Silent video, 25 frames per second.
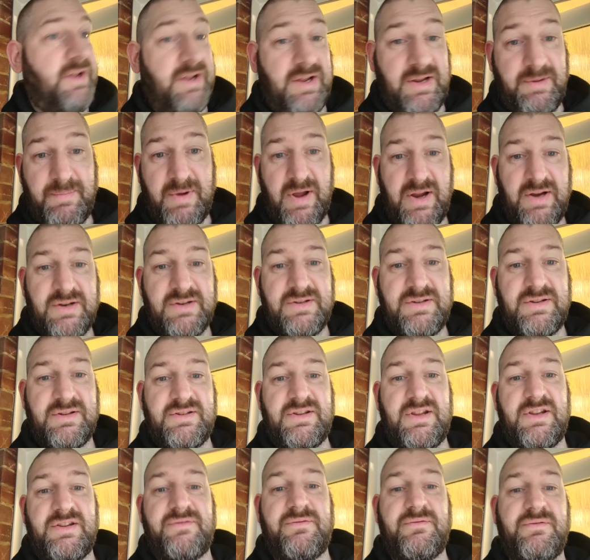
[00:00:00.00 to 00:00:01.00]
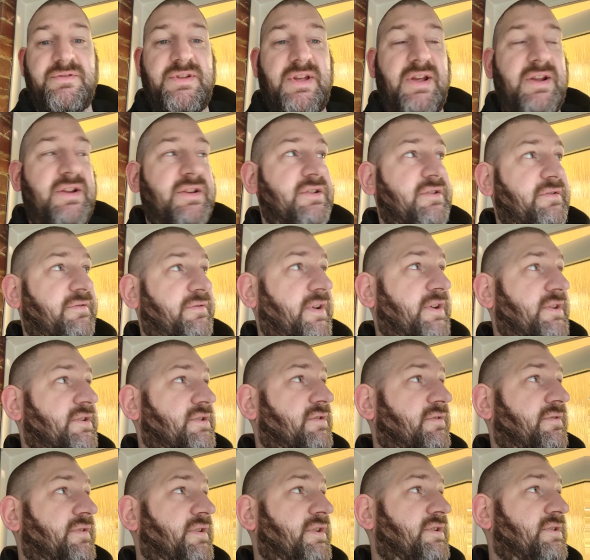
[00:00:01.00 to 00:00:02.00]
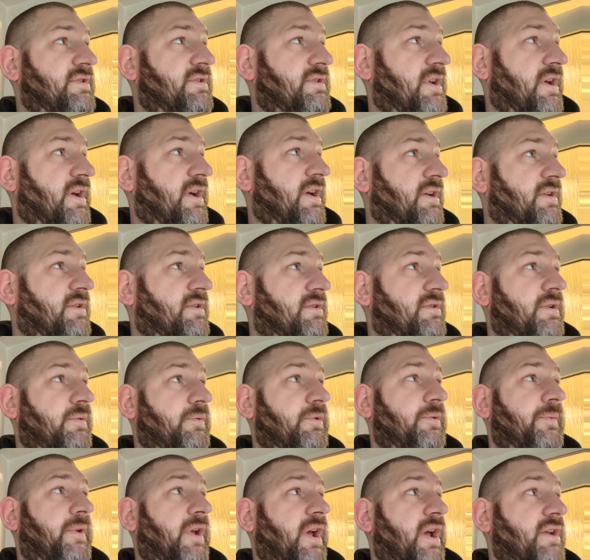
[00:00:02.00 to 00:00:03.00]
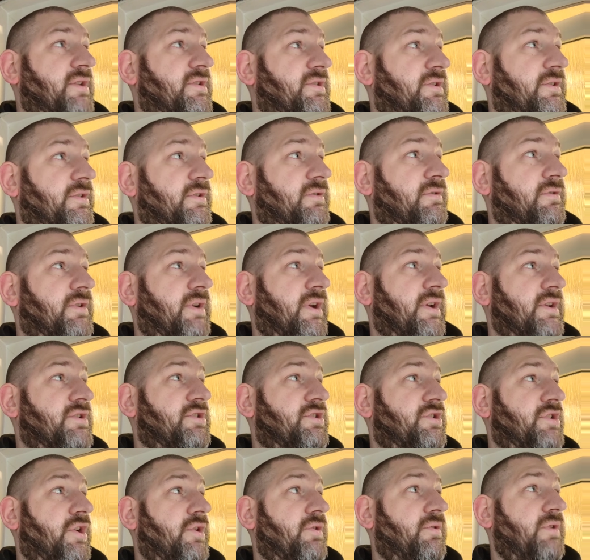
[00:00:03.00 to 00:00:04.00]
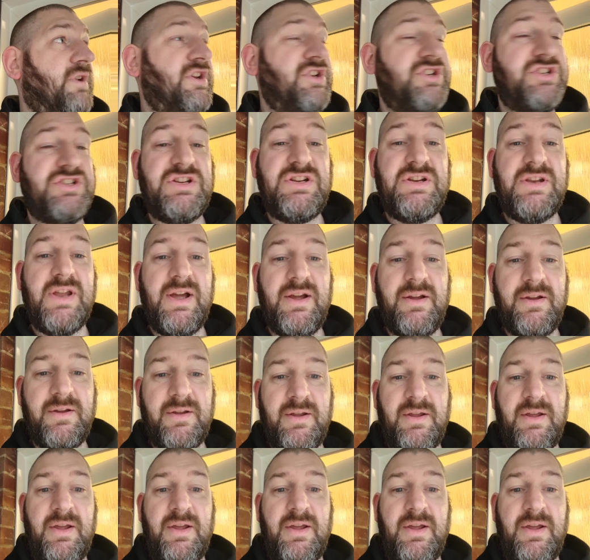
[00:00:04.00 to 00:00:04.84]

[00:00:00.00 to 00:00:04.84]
he made a successful second defence of his WBA title against Sho Ishida.